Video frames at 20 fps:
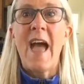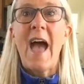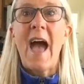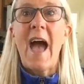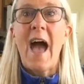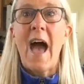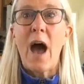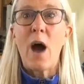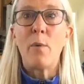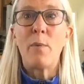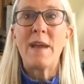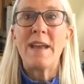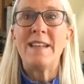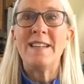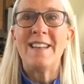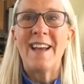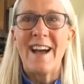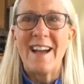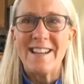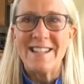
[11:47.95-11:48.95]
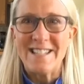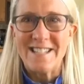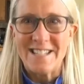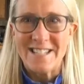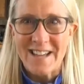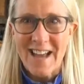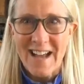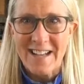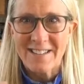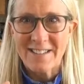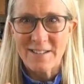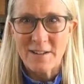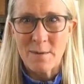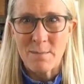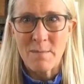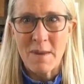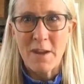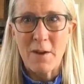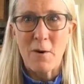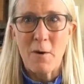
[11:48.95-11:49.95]
how we digest a
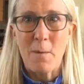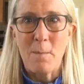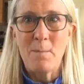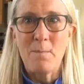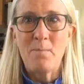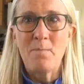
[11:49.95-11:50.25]
meal.